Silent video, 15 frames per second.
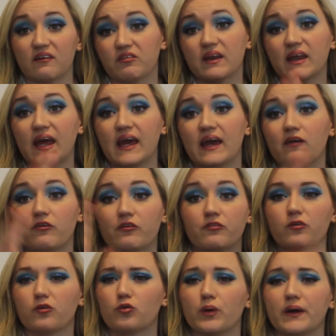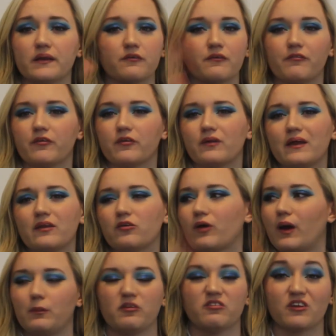If it's here, if it's on Twitter, if it's on
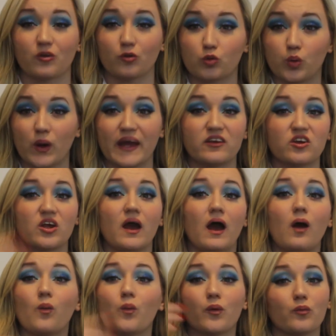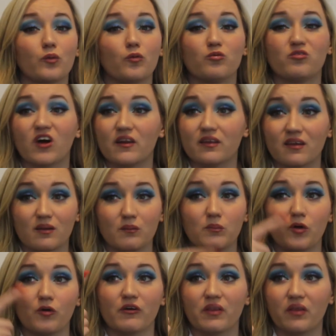Instagram, if it's on Twitch, we will run some
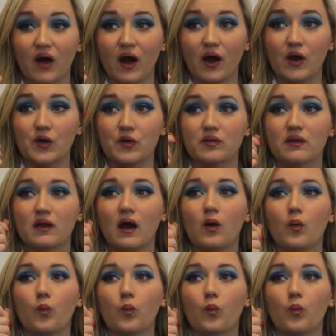more of those.